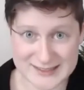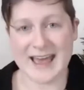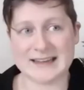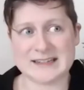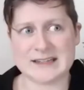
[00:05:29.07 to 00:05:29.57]

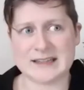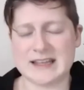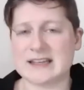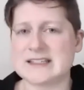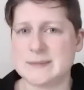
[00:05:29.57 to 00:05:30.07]
And
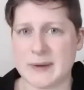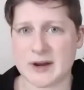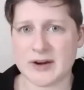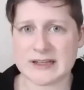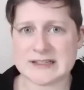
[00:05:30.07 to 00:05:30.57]
the
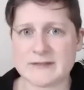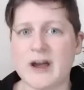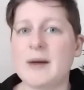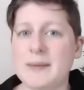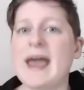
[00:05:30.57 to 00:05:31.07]
experience of
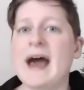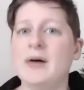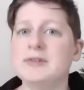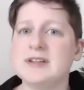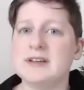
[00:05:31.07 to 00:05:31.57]
coming
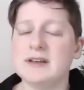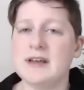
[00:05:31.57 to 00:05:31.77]
out